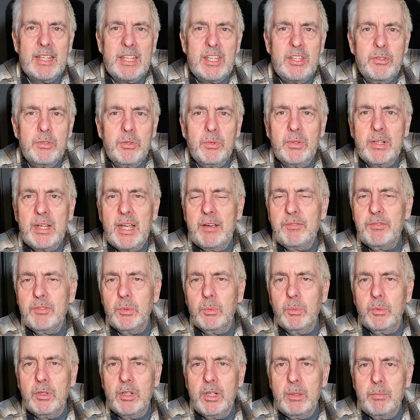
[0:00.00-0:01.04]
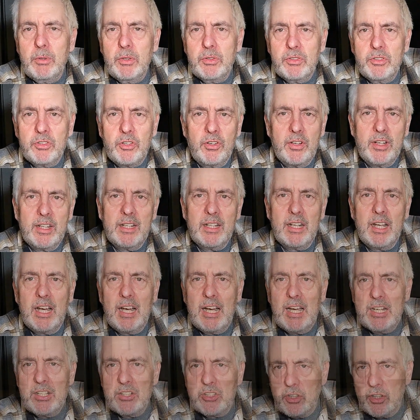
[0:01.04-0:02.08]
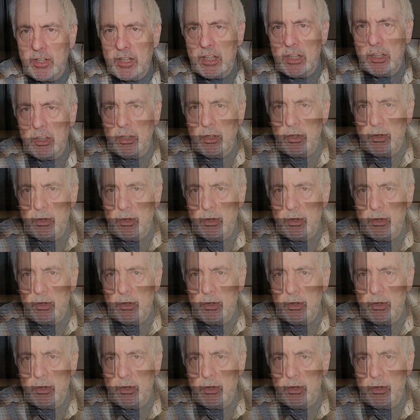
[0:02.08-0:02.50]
You don't have to worry about turning it high, turning